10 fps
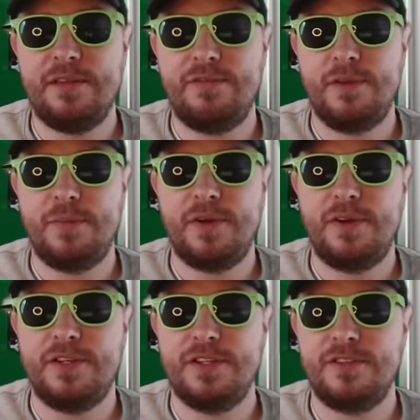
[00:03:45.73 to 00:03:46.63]
there. Flipping
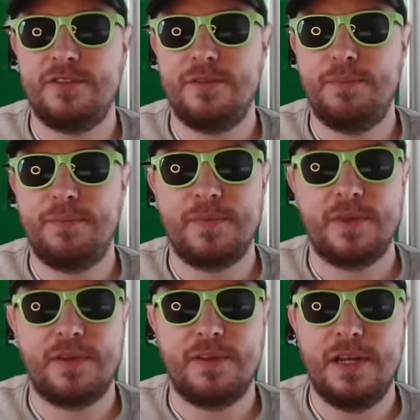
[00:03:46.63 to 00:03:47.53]
oranges,
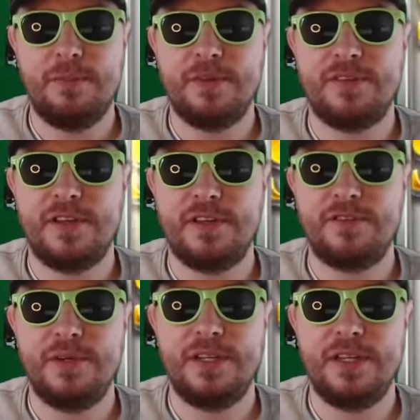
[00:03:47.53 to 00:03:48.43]
lemons. I
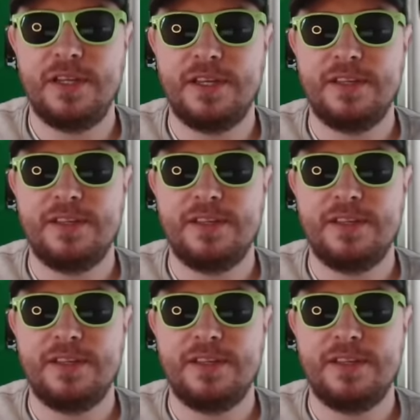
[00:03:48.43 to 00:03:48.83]
was reading there.